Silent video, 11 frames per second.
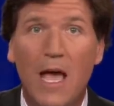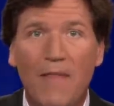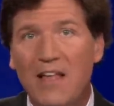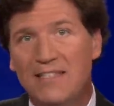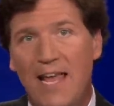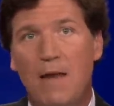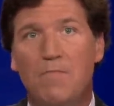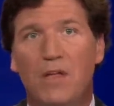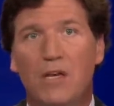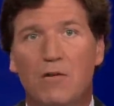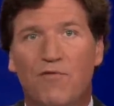And then 10
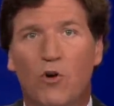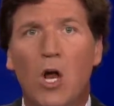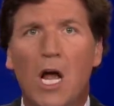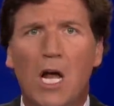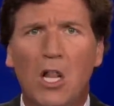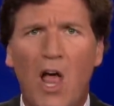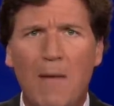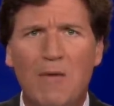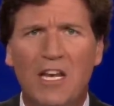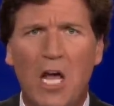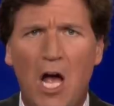billion for
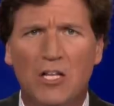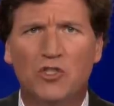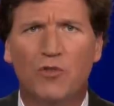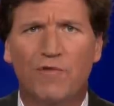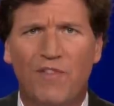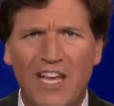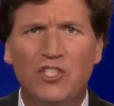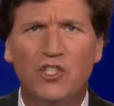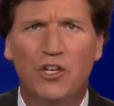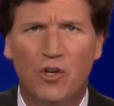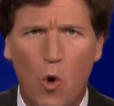climate
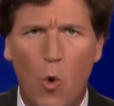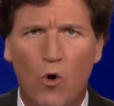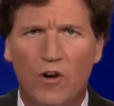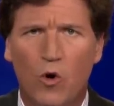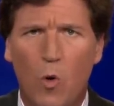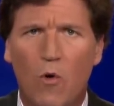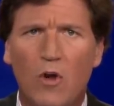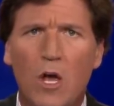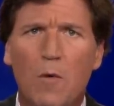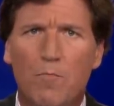conservation corps to quote